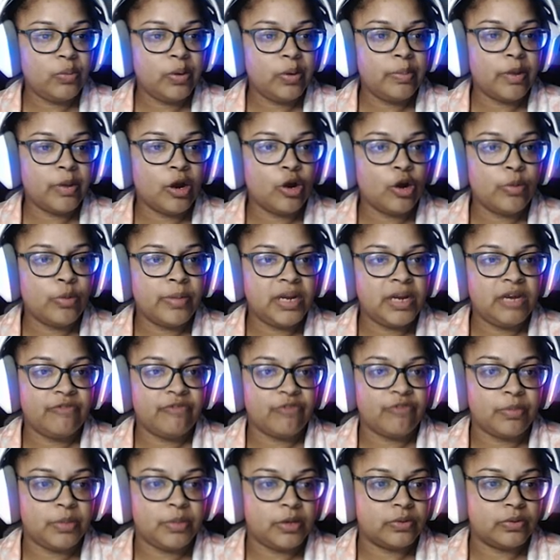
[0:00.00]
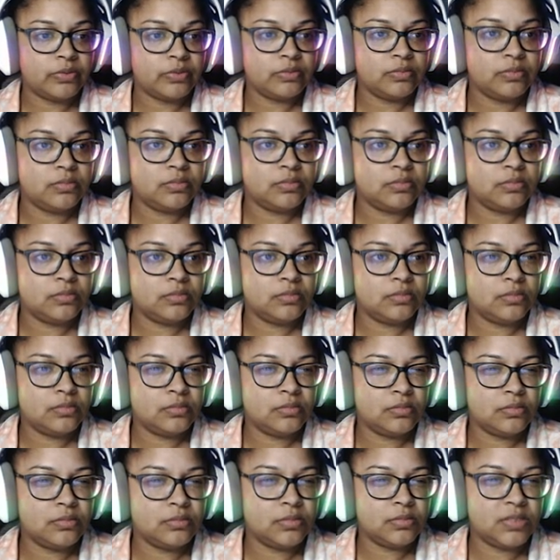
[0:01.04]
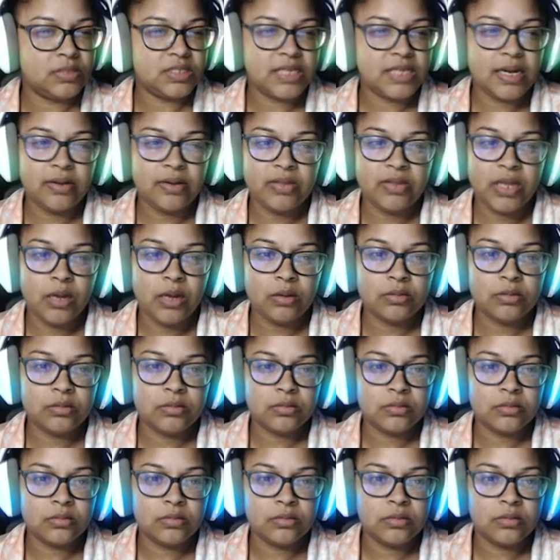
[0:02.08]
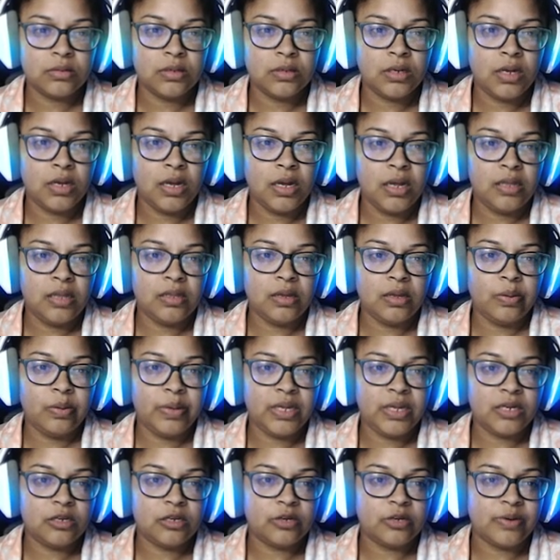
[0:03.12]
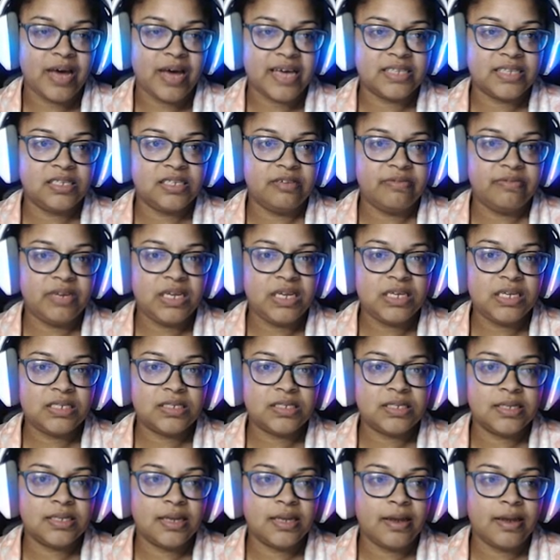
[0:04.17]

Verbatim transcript: borrow money from you? Is that a thing that we can do? Activities?